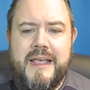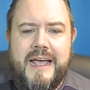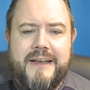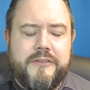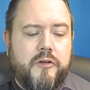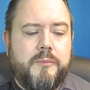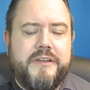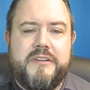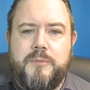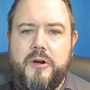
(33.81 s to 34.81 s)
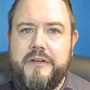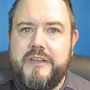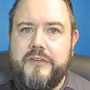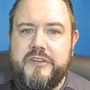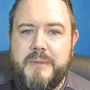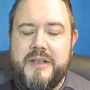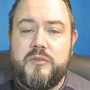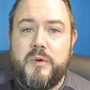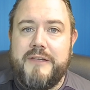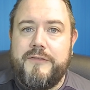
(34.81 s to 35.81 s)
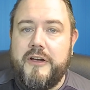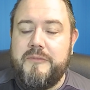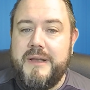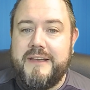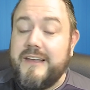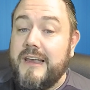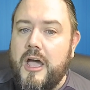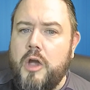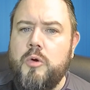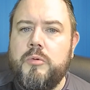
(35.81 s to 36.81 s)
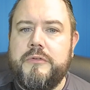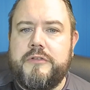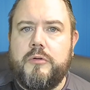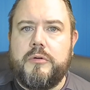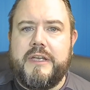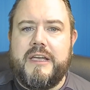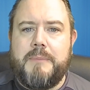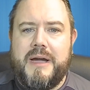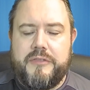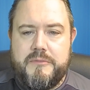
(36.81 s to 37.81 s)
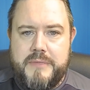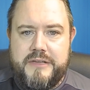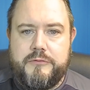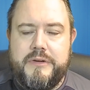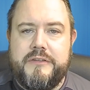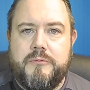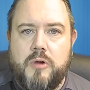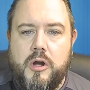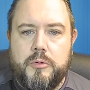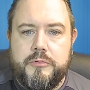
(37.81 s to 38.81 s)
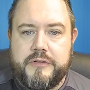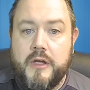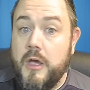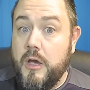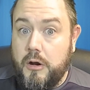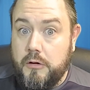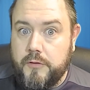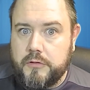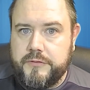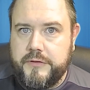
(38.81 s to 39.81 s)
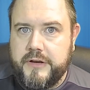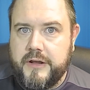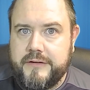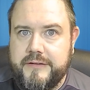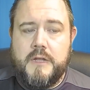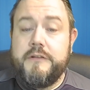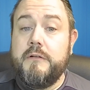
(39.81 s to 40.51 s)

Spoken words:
And don't be surprised if I spend 25 minutes alone talking about the miseries and woes of Oxford United.